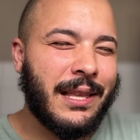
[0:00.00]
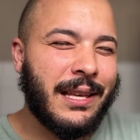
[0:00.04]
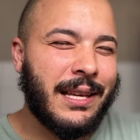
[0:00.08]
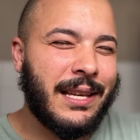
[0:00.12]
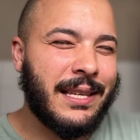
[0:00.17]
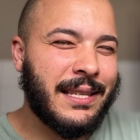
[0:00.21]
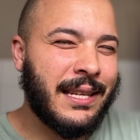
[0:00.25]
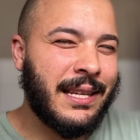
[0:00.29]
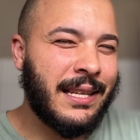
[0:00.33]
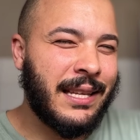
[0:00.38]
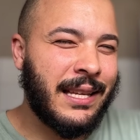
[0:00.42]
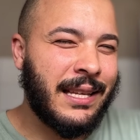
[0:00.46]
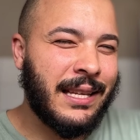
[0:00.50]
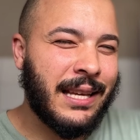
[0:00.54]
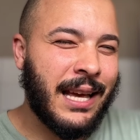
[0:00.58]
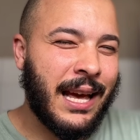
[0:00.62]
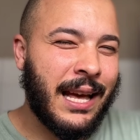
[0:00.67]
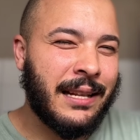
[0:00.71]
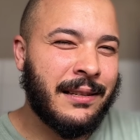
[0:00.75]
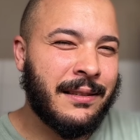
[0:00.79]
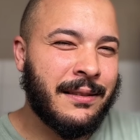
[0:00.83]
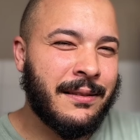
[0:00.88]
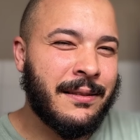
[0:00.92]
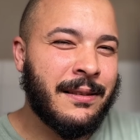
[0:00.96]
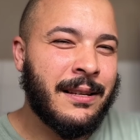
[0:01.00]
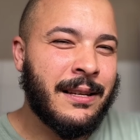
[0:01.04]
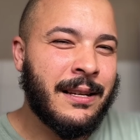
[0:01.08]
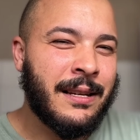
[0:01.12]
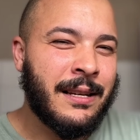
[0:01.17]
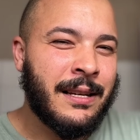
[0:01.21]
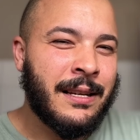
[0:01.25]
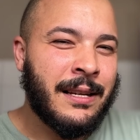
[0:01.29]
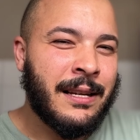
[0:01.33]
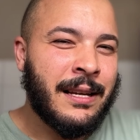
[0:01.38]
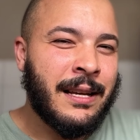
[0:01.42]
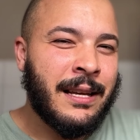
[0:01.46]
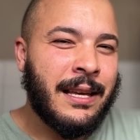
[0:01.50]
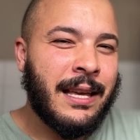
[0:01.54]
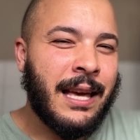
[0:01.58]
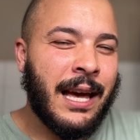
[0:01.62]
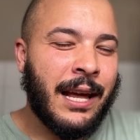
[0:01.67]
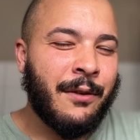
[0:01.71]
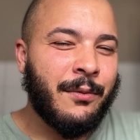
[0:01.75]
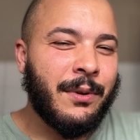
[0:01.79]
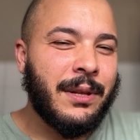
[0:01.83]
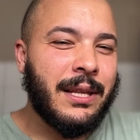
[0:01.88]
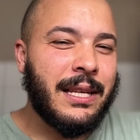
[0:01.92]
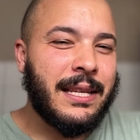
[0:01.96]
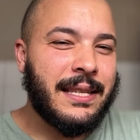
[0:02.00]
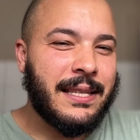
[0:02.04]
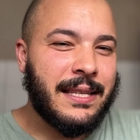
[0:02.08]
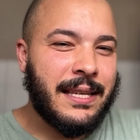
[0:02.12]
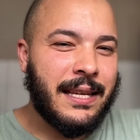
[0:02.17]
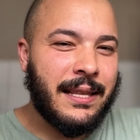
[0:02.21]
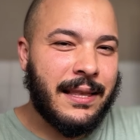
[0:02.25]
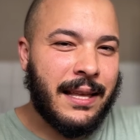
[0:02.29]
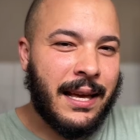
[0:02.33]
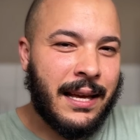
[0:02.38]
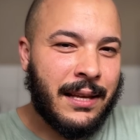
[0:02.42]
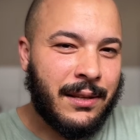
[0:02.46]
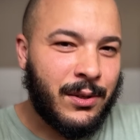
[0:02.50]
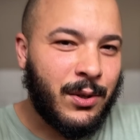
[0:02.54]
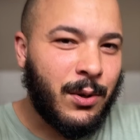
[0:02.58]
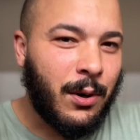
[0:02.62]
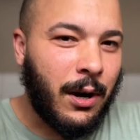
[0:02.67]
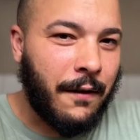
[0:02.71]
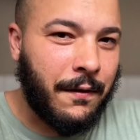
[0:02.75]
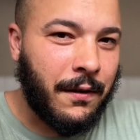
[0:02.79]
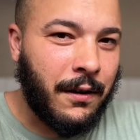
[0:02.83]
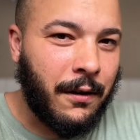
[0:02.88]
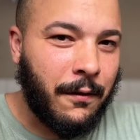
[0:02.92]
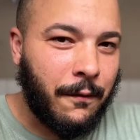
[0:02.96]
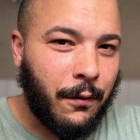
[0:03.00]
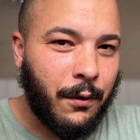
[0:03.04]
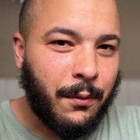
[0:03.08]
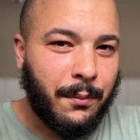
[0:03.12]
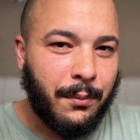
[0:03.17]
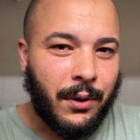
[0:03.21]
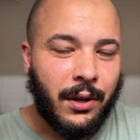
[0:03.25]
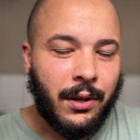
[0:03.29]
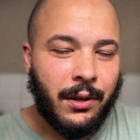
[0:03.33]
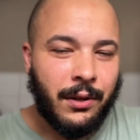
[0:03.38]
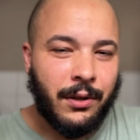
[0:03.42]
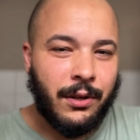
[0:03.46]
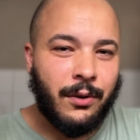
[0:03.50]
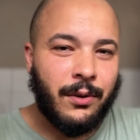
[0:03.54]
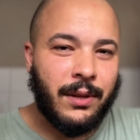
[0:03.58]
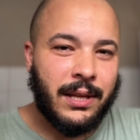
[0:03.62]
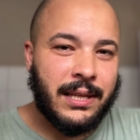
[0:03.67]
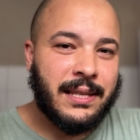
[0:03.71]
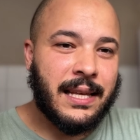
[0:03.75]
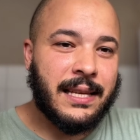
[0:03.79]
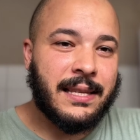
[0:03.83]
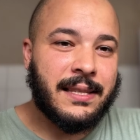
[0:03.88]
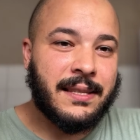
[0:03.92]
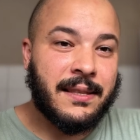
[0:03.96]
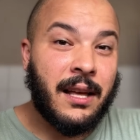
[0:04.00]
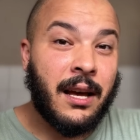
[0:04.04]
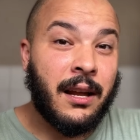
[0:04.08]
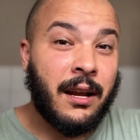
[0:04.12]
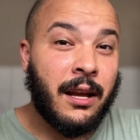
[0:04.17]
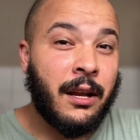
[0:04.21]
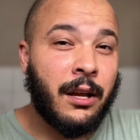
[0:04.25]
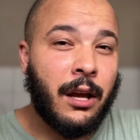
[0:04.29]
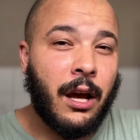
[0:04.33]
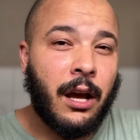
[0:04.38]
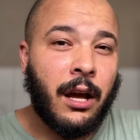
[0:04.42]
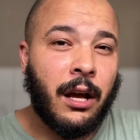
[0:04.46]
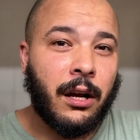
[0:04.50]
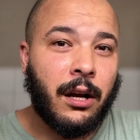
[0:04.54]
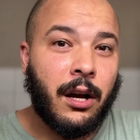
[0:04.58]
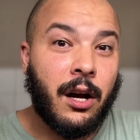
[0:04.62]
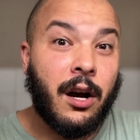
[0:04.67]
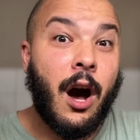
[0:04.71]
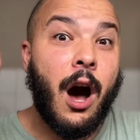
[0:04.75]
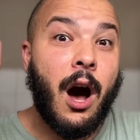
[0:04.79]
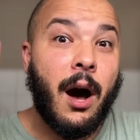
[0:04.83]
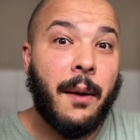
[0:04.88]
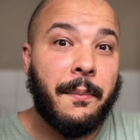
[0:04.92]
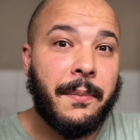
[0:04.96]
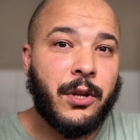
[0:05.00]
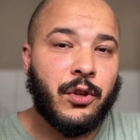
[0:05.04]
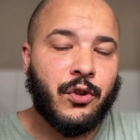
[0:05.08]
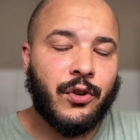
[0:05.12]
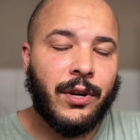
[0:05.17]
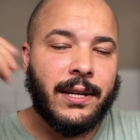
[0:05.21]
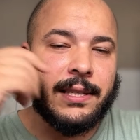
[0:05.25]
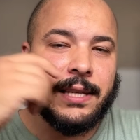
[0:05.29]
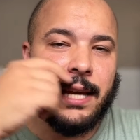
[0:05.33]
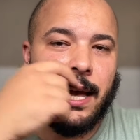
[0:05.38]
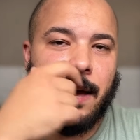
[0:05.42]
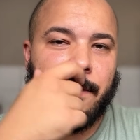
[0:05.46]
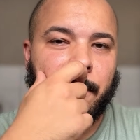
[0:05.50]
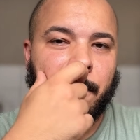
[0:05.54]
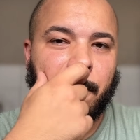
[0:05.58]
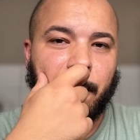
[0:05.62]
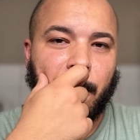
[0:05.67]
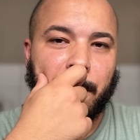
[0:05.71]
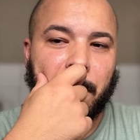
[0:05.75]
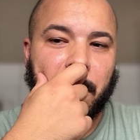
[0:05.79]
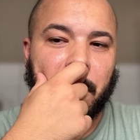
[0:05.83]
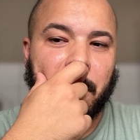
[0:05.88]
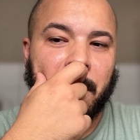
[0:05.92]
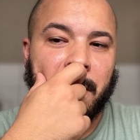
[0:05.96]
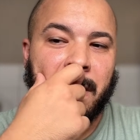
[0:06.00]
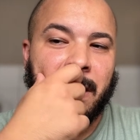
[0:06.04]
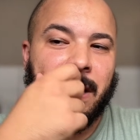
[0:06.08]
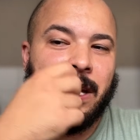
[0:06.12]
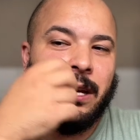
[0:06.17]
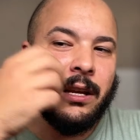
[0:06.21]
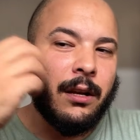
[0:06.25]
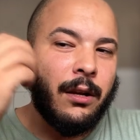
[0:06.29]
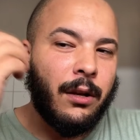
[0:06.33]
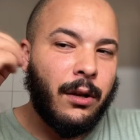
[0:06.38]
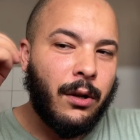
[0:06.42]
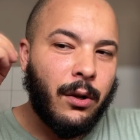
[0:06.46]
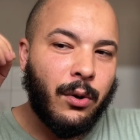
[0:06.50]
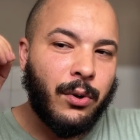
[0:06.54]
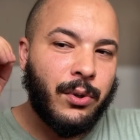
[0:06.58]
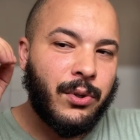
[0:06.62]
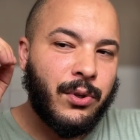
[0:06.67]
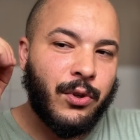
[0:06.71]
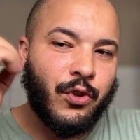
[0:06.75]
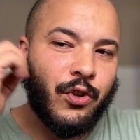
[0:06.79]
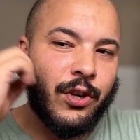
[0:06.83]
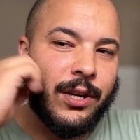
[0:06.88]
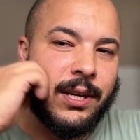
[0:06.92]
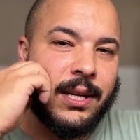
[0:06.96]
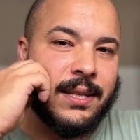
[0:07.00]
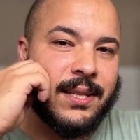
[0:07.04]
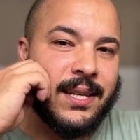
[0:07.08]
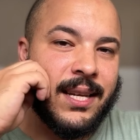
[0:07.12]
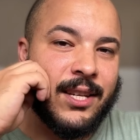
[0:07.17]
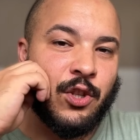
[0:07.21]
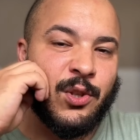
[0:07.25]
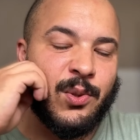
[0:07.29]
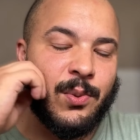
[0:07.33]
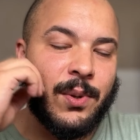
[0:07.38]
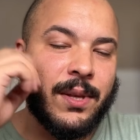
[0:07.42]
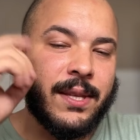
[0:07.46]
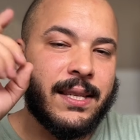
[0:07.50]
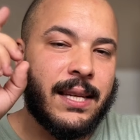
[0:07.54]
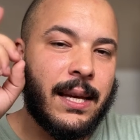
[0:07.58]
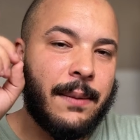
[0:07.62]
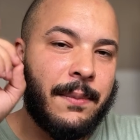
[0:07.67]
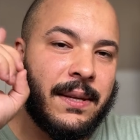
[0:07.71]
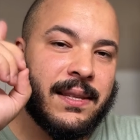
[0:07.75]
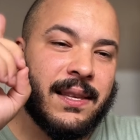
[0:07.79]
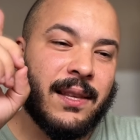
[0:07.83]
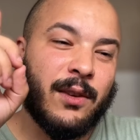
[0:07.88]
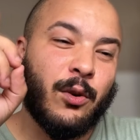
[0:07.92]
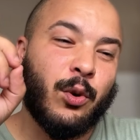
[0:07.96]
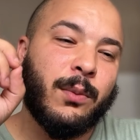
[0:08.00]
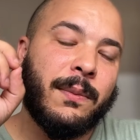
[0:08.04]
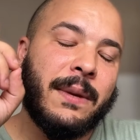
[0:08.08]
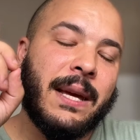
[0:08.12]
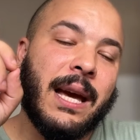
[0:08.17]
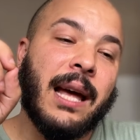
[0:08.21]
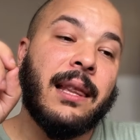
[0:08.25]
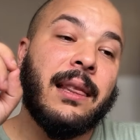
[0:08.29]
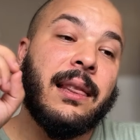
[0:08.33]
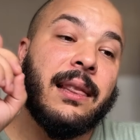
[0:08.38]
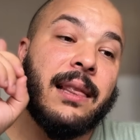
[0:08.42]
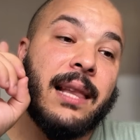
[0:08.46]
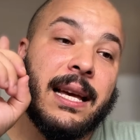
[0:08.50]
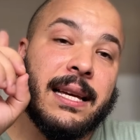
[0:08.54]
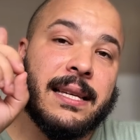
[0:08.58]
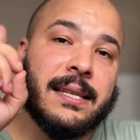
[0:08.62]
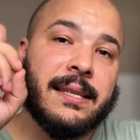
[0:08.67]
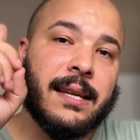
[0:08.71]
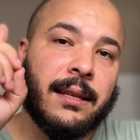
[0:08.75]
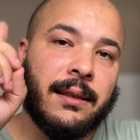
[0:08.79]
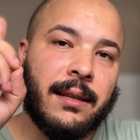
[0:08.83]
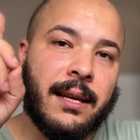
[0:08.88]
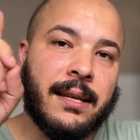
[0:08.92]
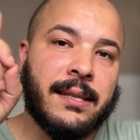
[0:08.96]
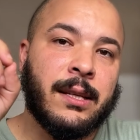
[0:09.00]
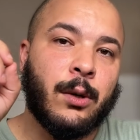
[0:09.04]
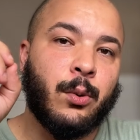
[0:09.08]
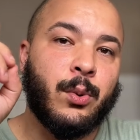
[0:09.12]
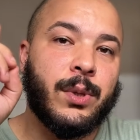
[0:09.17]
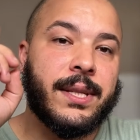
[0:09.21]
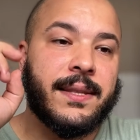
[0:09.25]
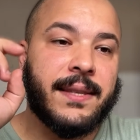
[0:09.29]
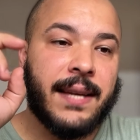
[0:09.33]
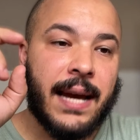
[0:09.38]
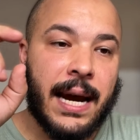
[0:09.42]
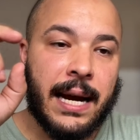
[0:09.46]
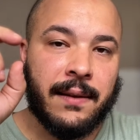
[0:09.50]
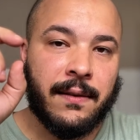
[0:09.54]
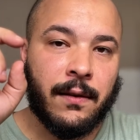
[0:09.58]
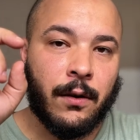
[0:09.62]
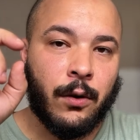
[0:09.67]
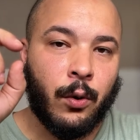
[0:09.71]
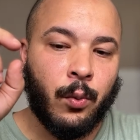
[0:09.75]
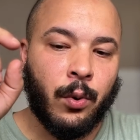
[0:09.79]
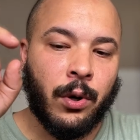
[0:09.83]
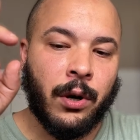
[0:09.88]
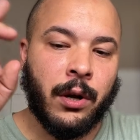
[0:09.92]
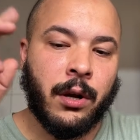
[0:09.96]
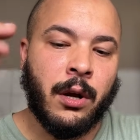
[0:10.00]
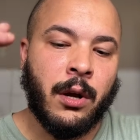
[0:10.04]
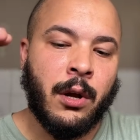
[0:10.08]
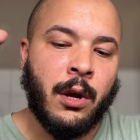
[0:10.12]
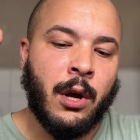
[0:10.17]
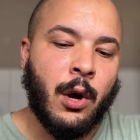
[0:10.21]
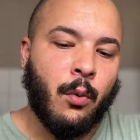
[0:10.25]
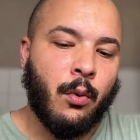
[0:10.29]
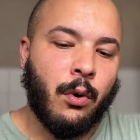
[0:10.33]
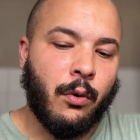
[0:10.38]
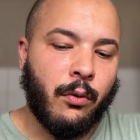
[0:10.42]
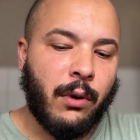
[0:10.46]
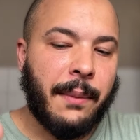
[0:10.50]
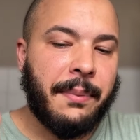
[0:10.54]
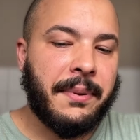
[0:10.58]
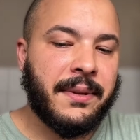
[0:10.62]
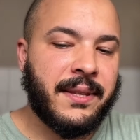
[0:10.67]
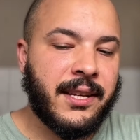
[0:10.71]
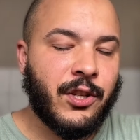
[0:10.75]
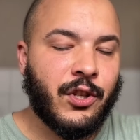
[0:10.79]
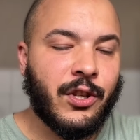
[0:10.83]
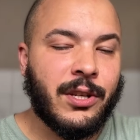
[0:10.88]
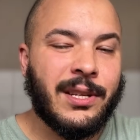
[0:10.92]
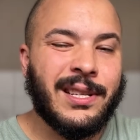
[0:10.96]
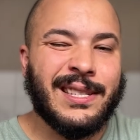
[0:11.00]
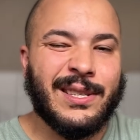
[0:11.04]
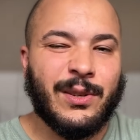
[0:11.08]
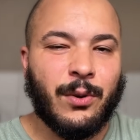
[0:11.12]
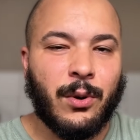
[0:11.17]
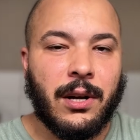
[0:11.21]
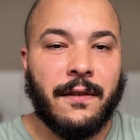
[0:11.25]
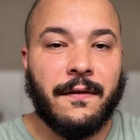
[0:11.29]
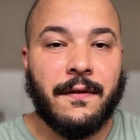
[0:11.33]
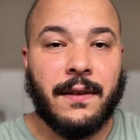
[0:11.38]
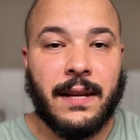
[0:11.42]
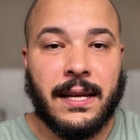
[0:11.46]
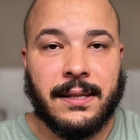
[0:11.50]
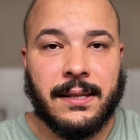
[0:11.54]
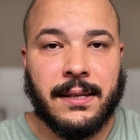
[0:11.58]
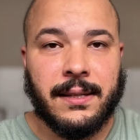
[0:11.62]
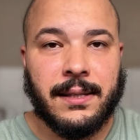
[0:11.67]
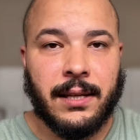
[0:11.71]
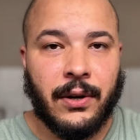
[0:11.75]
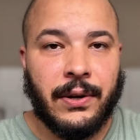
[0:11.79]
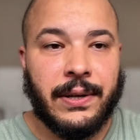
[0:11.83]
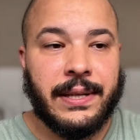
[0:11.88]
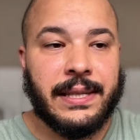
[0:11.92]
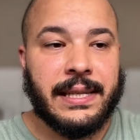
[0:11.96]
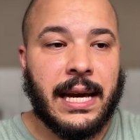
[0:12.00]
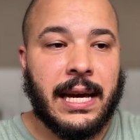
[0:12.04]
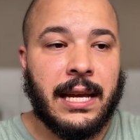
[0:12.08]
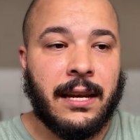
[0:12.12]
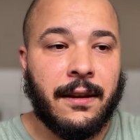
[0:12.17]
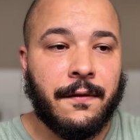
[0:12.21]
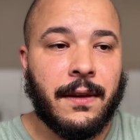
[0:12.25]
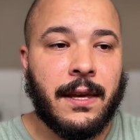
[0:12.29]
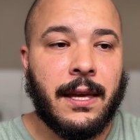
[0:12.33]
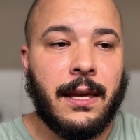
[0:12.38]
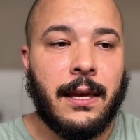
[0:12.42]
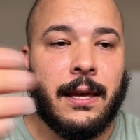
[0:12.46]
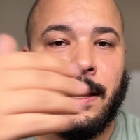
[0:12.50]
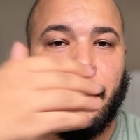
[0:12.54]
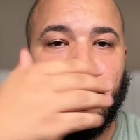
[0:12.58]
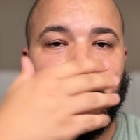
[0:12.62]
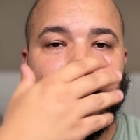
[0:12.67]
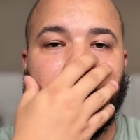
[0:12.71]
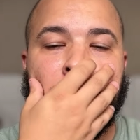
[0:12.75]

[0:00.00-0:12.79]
I think he said he hadn't really seen that too often in football. That's not a common trait to have in football. No two training sessions were the same. He's told me unless it was tactical work where repetition is sort of necessary, is kind of key.